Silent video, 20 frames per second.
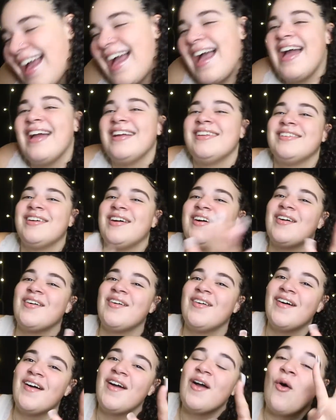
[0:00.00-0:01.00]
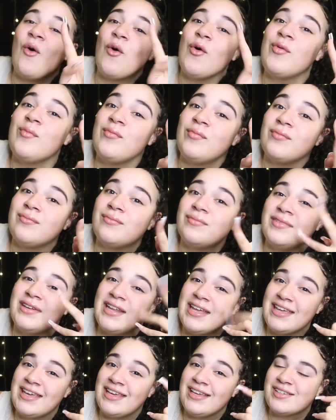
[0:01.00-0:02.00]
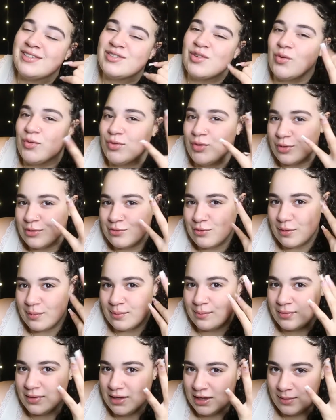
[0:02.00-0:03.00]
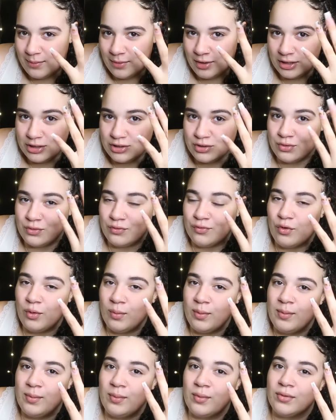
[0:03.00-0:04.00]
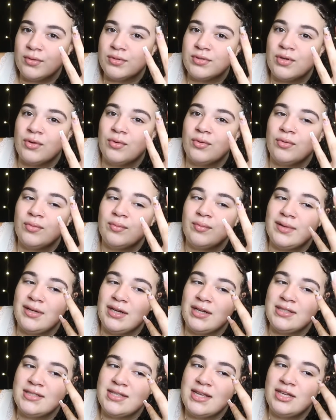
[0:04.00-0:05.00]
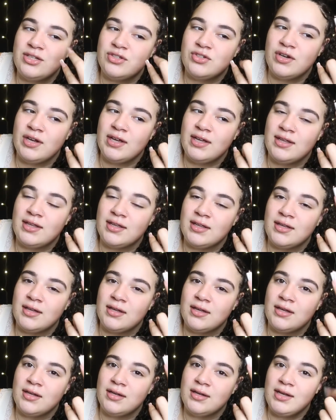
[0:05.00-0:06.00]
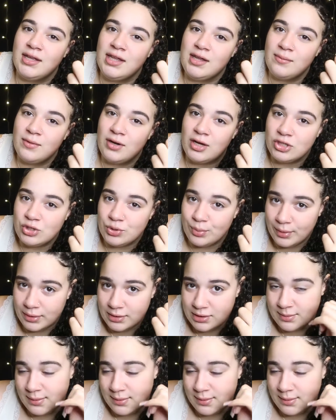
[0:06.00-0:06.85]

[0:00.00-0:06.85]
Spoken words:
I know. Or Nicki. So those four, Nicki Minaj. So four people. So Beyonce, Drake, Nicki Minaj, or Britney